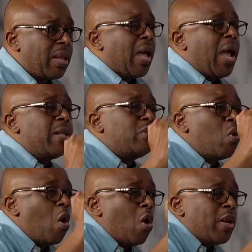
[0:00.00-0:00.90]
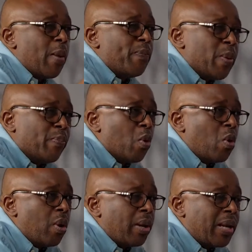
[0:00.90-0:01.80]
And to all the
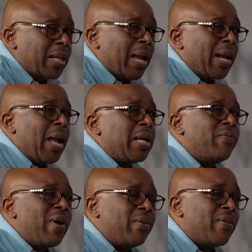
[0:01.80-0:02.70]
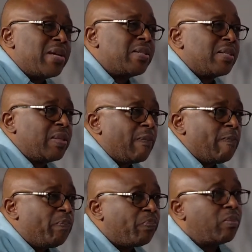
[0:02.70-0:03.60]
people that I can give advice,
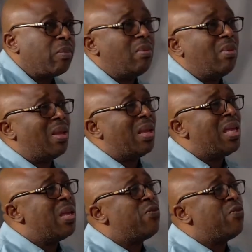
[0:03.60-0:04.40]
if you